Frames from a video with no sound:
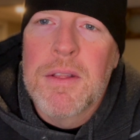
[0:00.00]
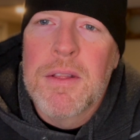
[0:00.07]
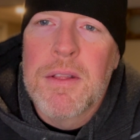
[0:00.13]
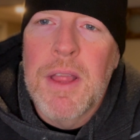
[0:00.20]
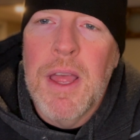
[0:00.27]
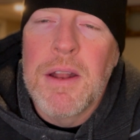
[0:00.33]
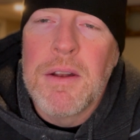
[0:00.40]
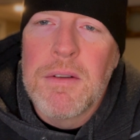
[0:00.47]

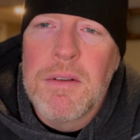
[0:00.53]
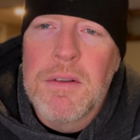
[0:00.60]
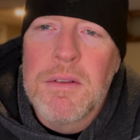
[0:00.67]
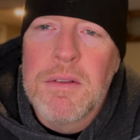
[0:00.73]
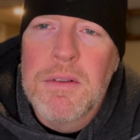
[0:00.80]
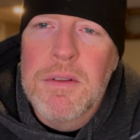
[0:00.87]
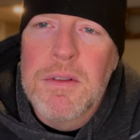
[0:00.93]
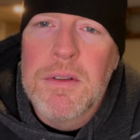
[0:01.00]
Then,
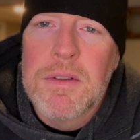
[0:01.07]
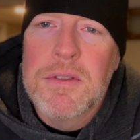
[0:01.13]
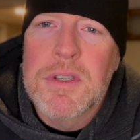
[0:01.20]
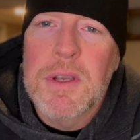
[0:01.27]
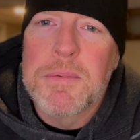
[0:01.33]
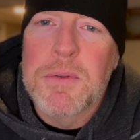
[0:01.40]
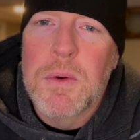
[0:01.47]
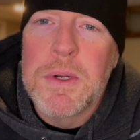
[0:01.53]

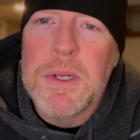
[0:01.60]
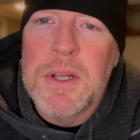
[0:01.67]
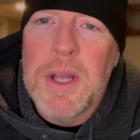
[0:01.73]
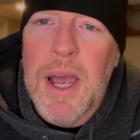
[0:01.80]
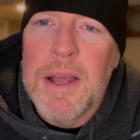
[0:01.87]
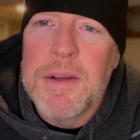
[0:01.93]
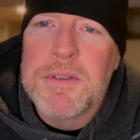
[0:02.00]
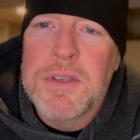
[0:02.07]
subsequent
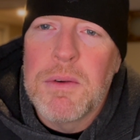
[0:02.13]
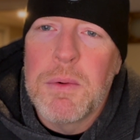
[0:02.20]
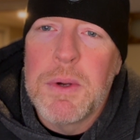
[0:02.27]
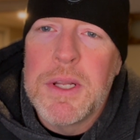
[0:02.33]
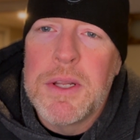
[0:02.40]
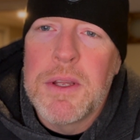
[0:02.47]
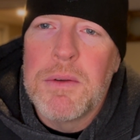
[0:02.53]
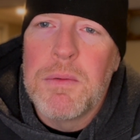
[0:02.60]
dives that we
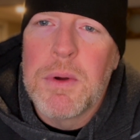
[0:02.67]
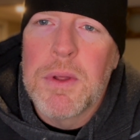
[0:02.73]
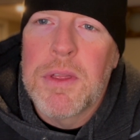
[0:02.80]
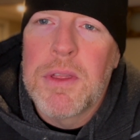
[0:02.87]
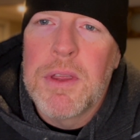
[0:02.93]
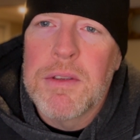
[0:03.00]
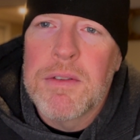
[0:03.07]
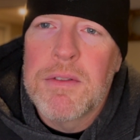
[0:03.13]
did with
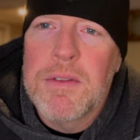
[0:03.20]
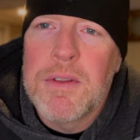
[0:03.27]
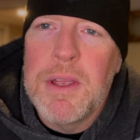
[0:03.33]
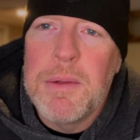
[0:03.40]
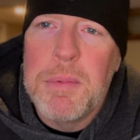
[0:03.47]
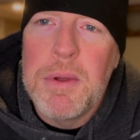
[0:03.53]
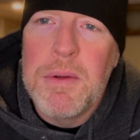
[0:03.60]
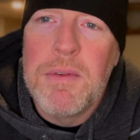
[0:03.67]
this
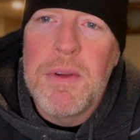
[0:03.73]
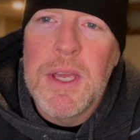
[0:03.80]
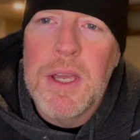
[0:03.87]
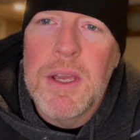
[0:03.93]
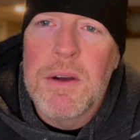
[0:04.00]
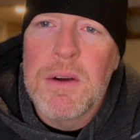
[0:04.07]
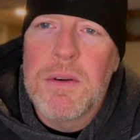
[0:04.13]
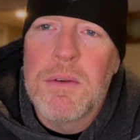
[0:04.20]

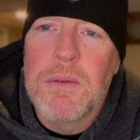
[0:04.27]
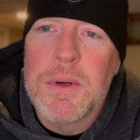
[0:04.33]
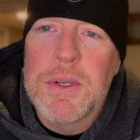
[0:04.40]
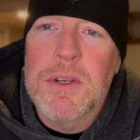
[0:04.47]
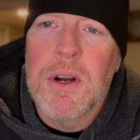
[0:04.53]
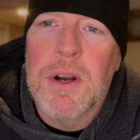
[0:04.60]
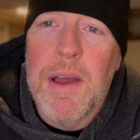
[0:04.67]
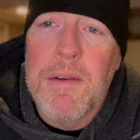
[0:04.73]
DPV, we
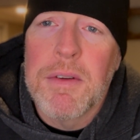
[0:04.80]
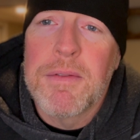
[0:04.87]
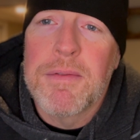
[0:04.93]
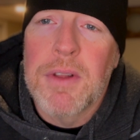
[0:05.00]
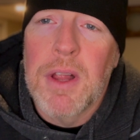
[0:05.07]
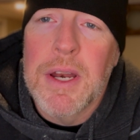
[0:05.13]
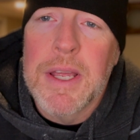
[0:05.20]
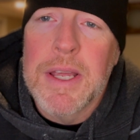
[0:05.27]
started having
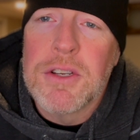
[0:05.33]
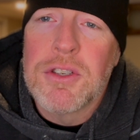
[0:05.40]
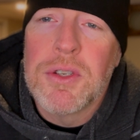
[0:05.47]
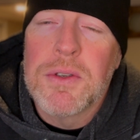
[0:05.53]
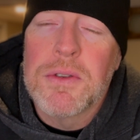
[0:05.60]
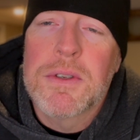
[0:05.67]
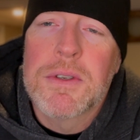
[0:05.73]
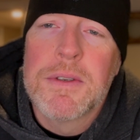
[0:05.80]
flooding
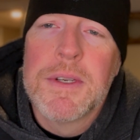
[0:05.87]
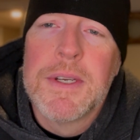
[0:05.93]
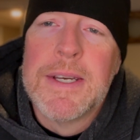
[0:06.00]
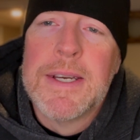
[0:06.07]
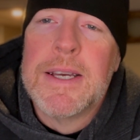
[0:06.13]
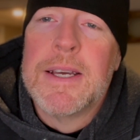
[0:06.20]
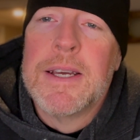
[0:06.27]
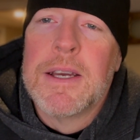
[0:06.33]
issues.
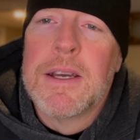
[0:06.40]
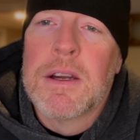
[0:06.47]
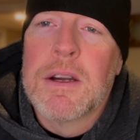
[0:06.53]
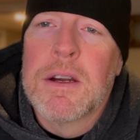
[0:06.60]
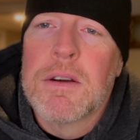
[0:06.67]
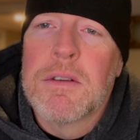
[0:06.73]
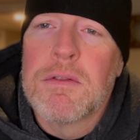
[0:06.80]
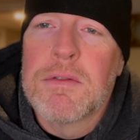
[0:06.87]

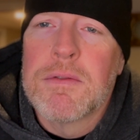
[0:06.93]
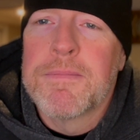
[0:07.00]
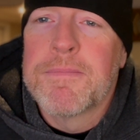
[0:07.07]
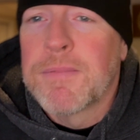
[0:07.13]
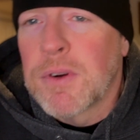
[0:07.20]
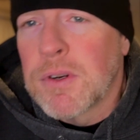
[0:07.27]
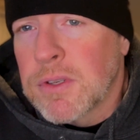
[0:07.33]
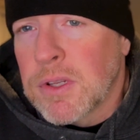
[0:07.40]

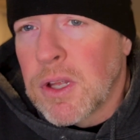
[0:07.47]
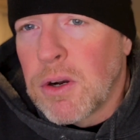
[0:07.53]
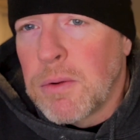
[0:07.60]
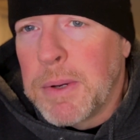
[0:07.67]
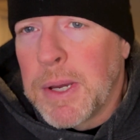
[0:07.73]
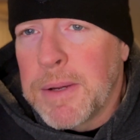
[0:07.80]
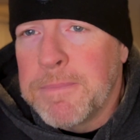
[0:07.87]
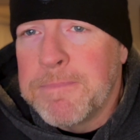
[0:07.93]
First a little
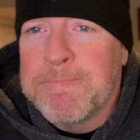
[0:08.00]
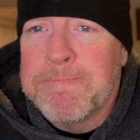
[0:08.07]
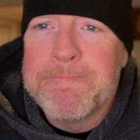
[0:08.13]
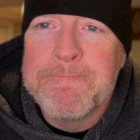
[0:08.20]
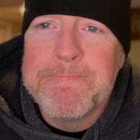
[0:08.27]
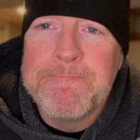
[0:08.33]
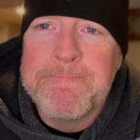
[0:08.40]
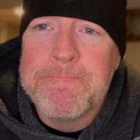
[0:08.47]
bit,
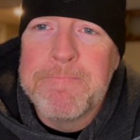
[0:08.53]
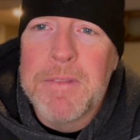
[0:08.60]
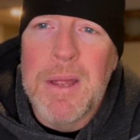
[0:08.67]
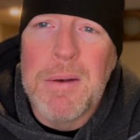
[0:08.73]
then